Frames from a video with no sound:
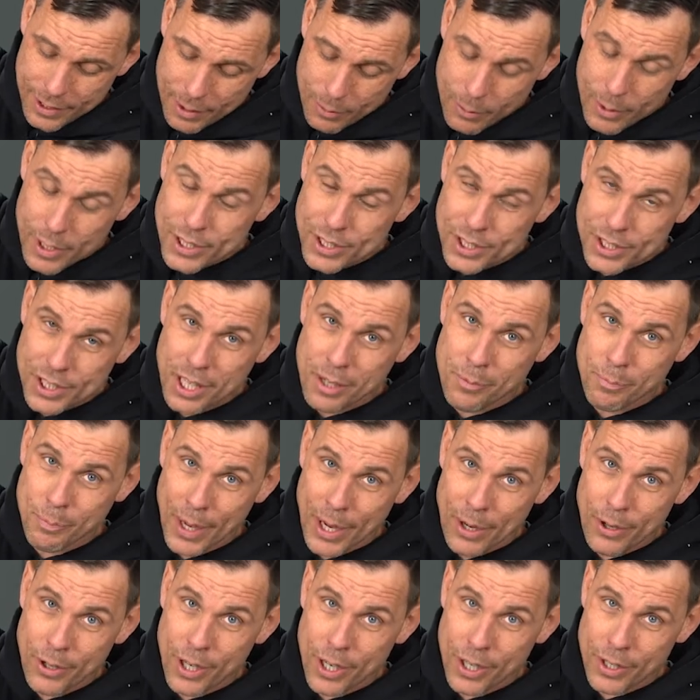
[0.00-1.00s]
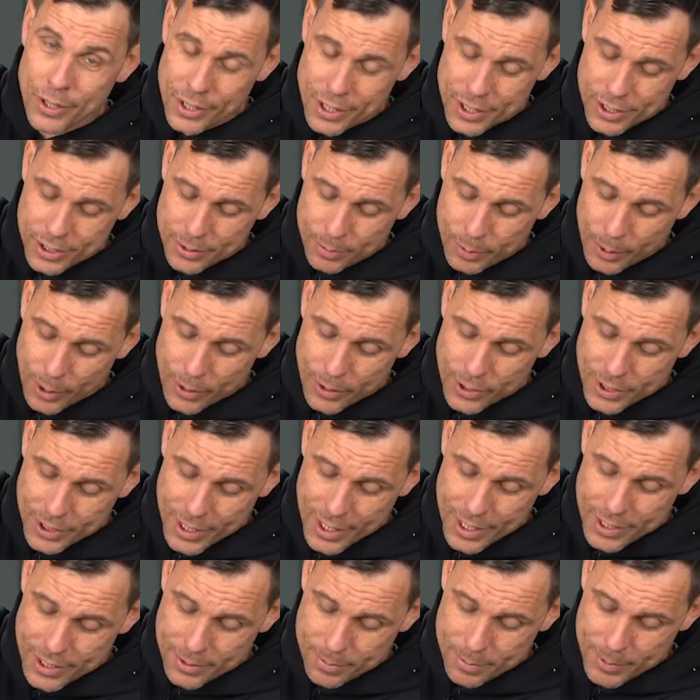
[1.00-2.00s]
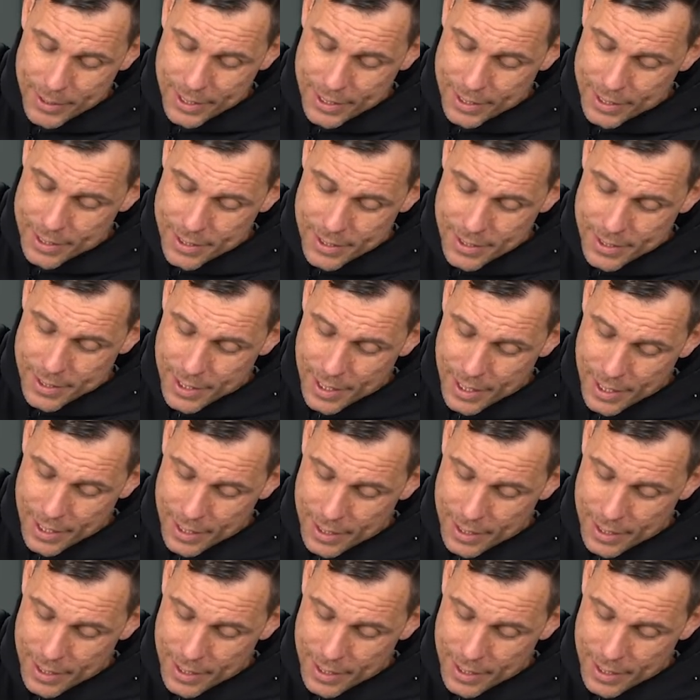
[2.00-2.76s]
I wouldn't skimp out on this process because